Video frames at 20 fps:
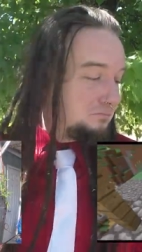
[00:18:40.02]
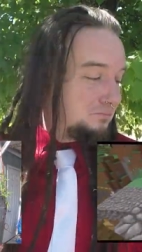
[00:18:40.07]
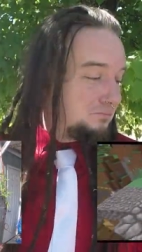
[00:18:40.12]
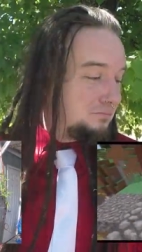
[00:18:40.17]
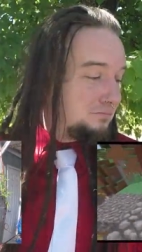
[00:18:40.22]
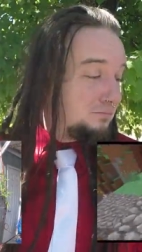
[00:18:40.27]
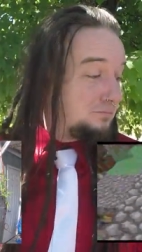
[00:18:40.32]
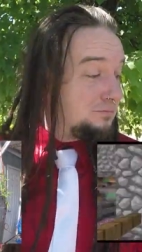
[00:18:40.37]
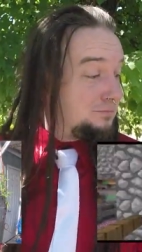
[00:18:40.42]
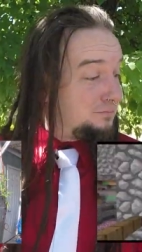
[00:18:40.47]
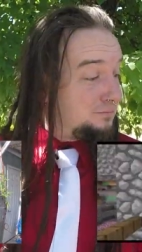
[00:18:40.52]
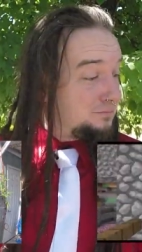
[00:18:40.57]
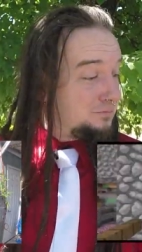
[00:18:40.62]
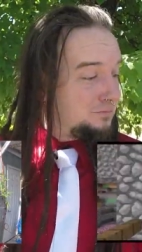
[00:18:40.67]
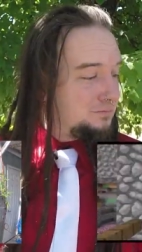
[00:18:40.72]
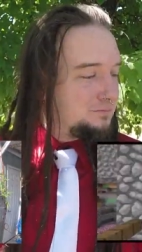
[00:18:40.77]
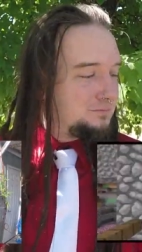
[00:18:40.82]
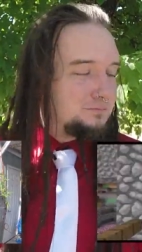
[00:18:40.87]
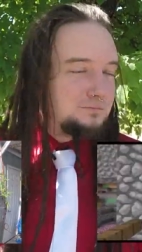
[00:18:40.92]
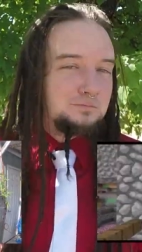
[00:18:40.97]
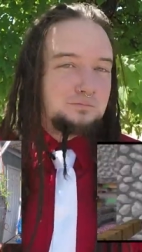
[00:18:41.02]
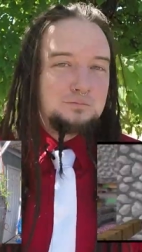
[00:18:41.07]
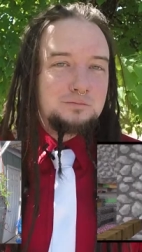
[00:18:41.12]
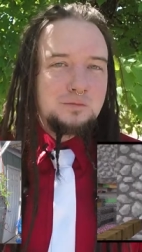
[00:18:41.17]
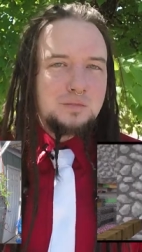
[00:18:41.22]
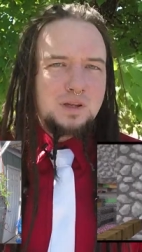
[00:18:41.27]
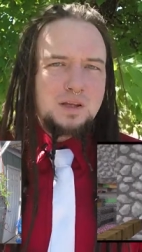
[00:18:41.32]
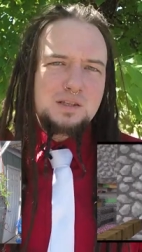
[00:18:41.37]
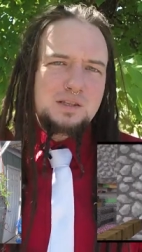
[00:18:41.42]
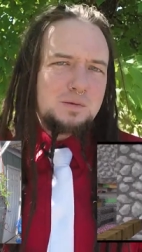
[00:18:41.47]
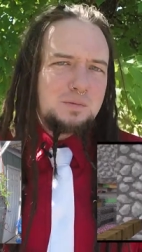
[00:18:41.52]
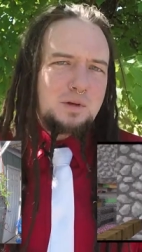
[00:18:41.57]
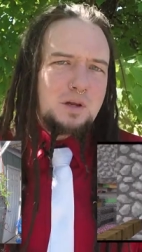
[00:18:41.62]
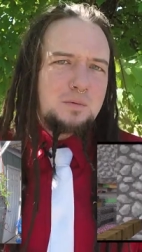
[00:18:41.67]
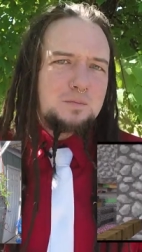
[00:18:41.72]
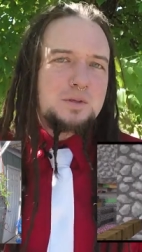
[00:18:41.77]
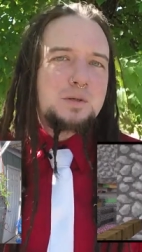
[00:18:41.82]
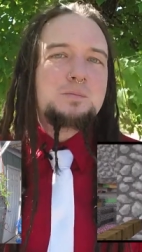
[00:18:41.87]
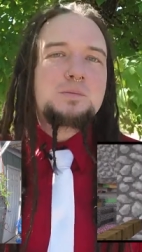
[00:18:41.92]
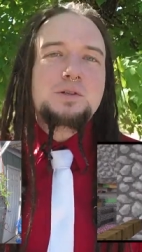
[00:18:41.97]
yourself! And
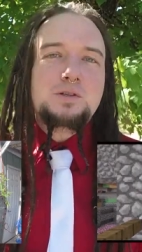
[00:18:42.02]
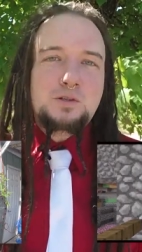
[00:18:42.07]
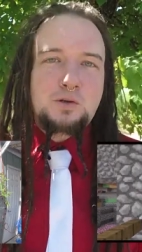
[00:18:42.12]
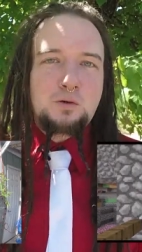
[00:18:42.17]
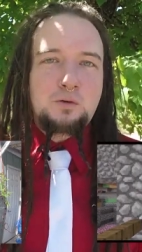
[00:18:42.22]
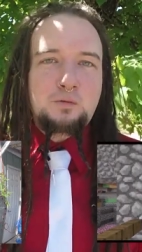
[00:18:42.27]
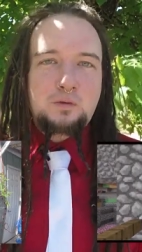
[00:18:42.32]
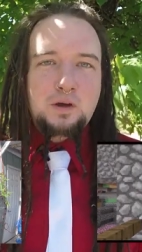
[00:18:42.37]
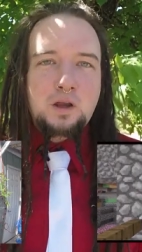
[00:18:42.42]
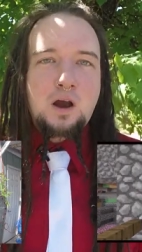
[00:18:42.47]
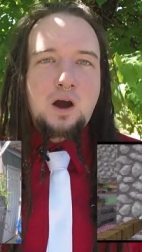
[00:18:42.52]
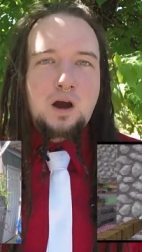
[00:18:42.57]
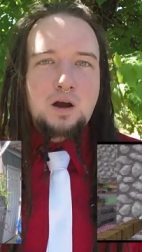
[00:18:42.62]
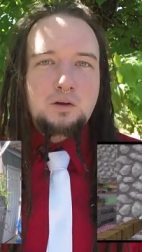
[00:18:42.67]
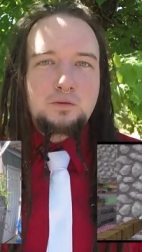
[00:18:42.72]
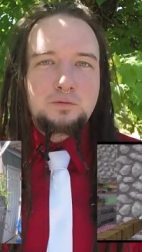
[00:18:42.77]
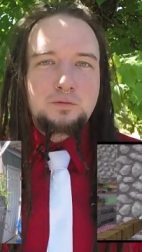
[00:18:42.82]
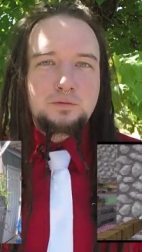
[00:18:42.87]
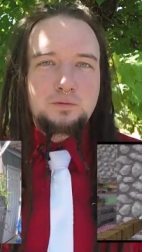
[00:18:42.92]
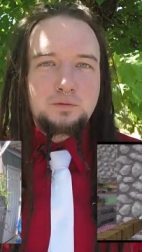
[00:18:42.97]
sometimes I'm just goofing off.